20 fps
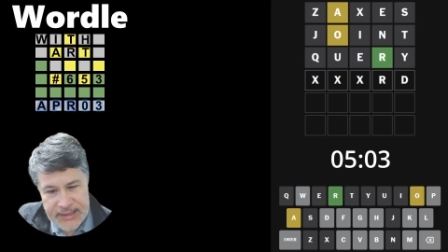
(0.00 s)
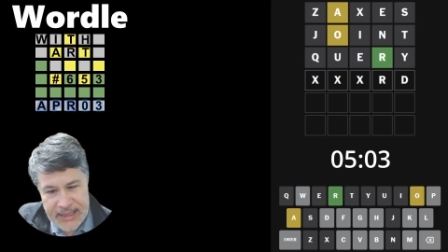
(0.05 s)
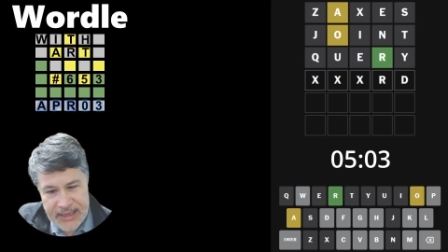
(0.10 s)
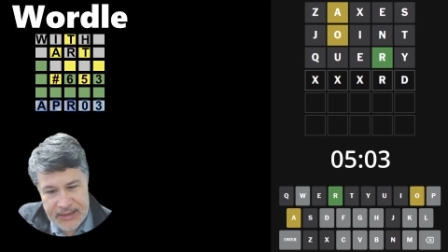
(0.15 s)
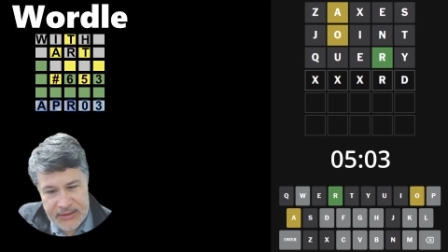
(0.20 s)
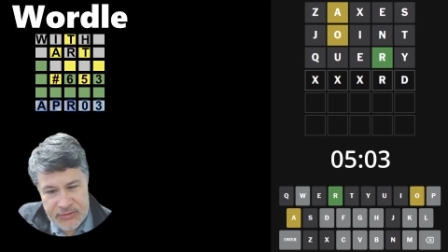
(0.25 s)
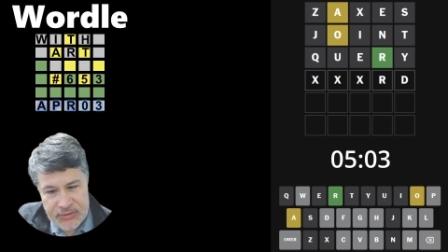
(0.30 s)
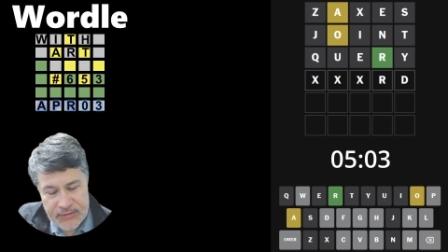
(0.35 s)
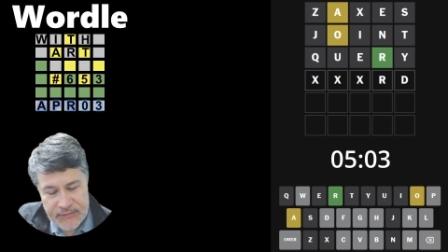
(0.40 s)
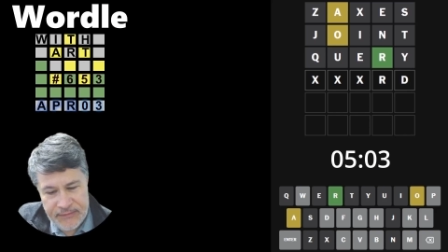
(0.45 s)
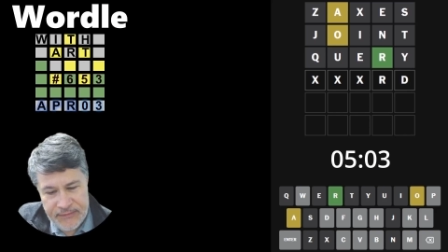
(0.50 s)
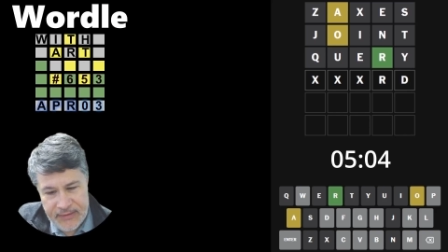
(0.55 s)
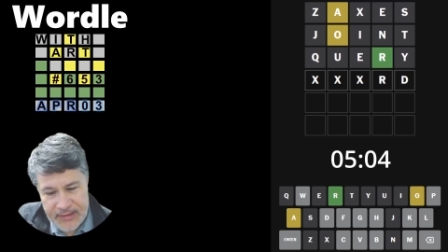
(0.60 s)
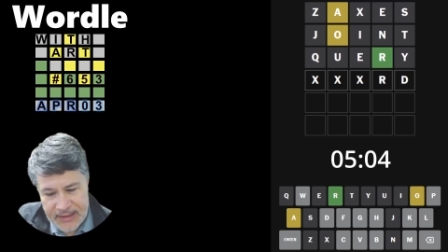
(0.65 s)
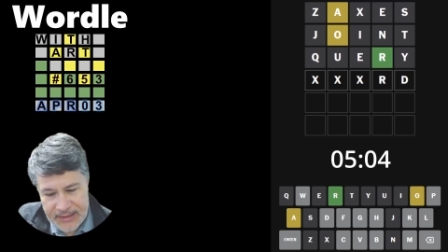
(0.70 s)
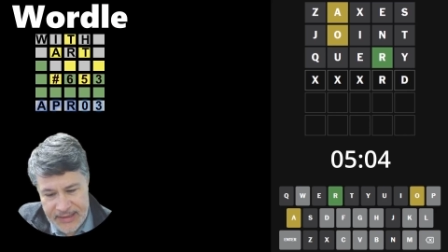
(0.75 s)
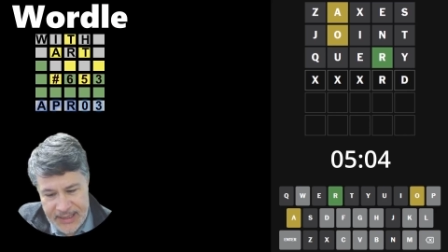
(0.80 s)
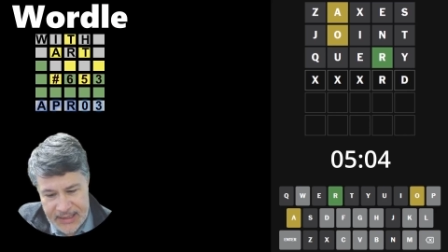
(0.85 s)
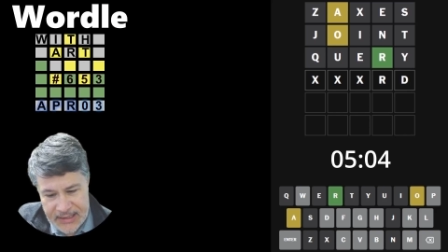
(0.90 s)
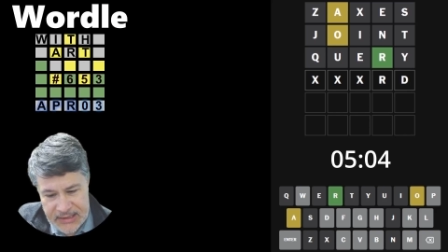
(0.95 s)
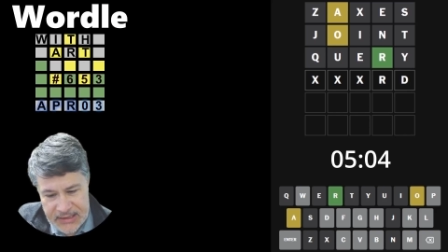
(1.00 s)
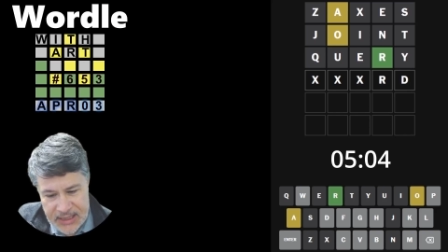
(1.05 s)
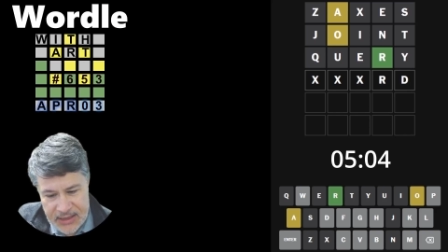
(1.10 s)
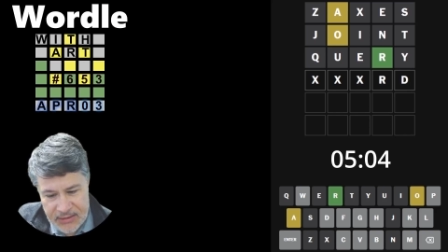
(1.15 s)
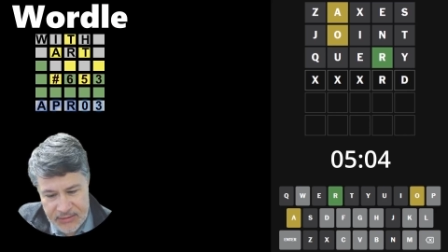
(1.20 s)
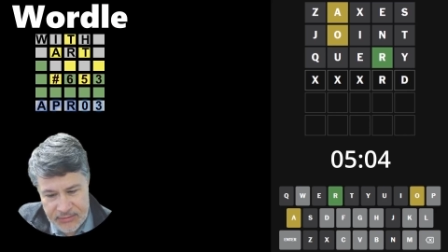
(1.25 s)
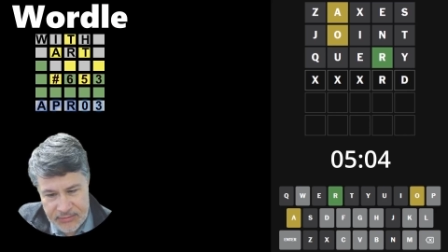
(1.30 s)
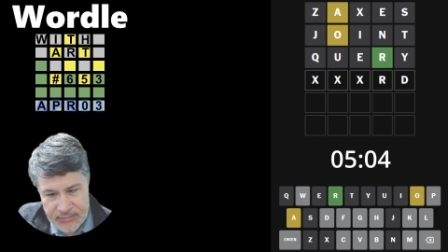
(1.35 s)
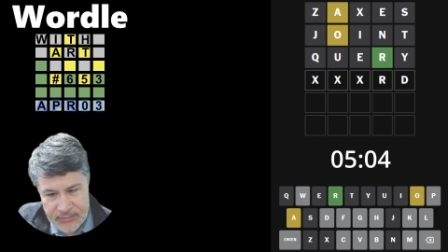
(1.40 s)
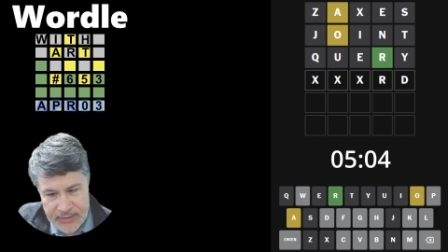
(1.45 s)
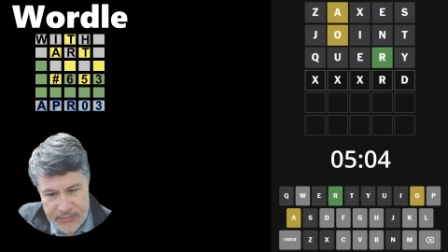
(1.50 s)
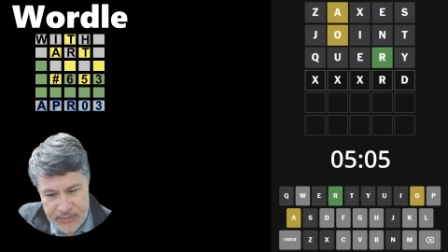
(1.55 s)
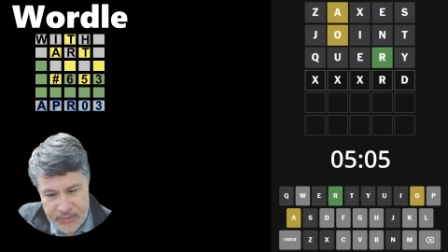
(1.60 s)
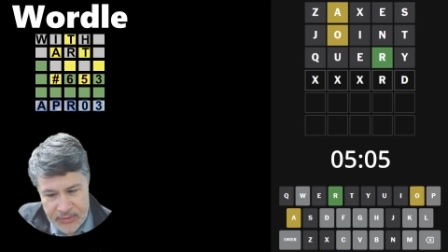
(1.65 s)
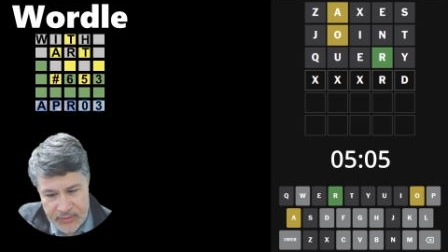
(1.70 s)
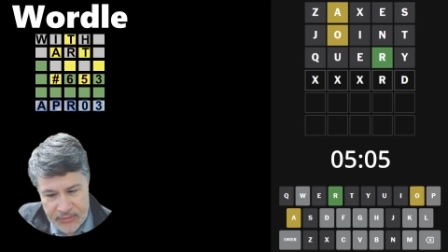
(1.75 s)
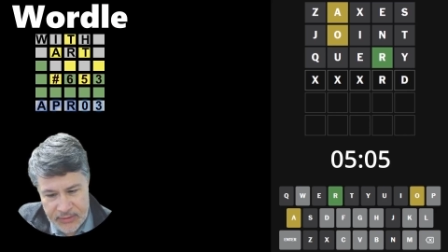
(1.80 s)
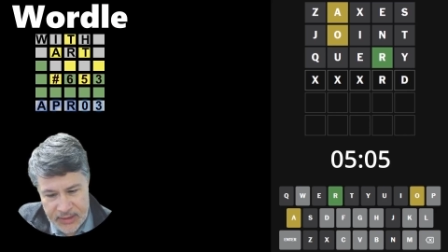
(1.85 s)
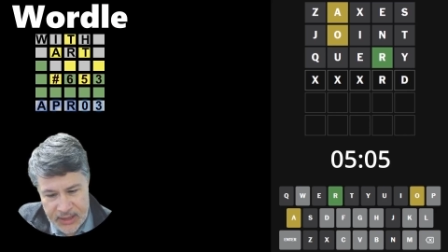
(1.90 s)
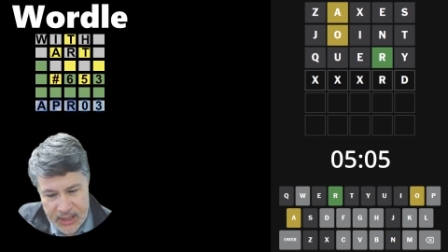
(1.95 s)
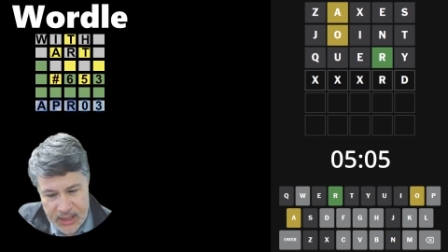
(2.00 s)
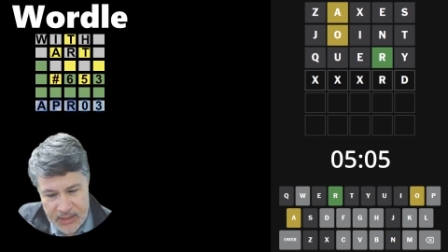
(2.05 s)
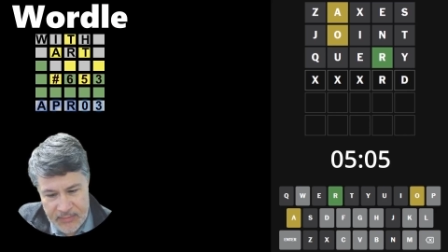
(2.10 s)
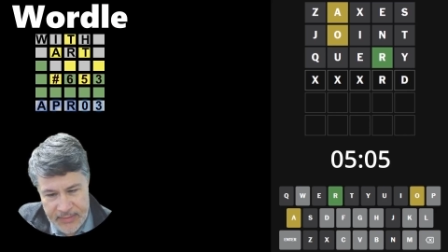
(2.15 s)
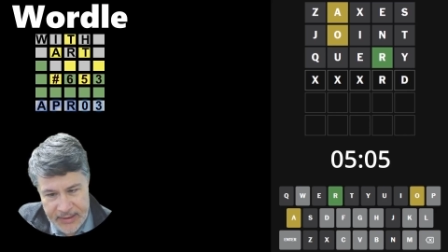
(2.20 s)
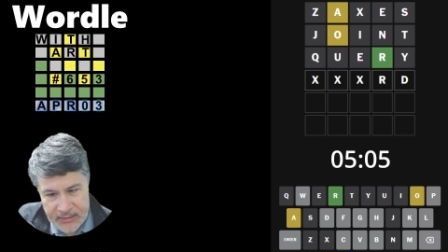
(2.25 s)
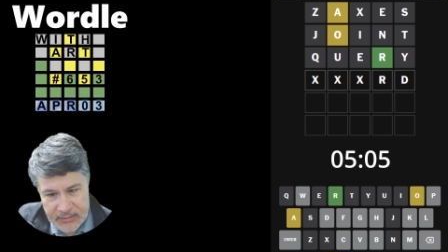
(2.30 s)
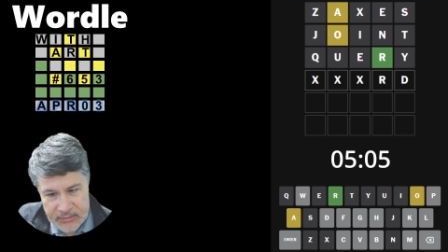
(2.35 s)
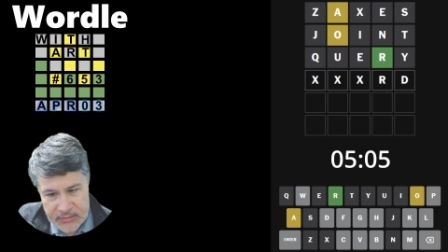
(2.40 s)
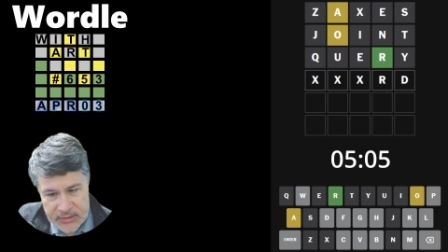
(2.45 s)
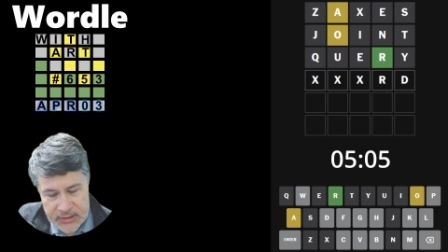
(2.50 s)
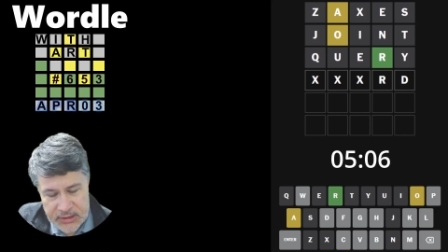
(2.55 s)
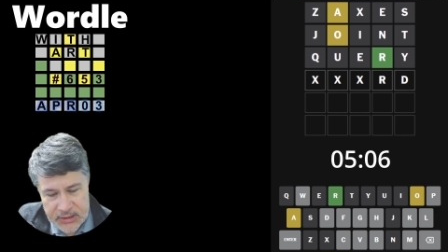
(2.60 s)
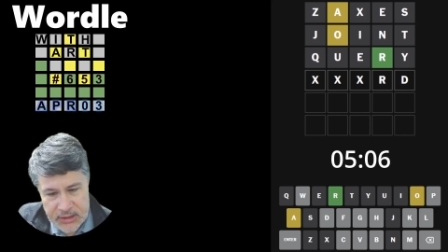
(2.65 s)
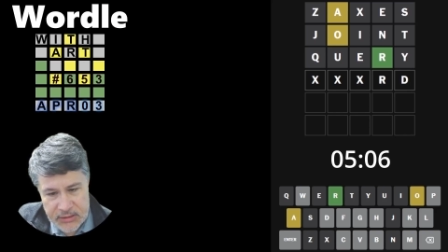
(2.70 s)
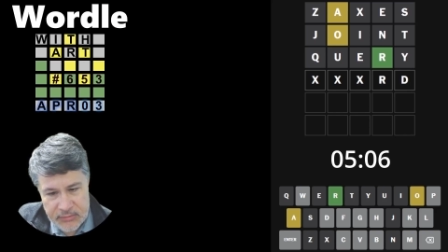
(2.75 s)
I sort of feel like that's how it would only come out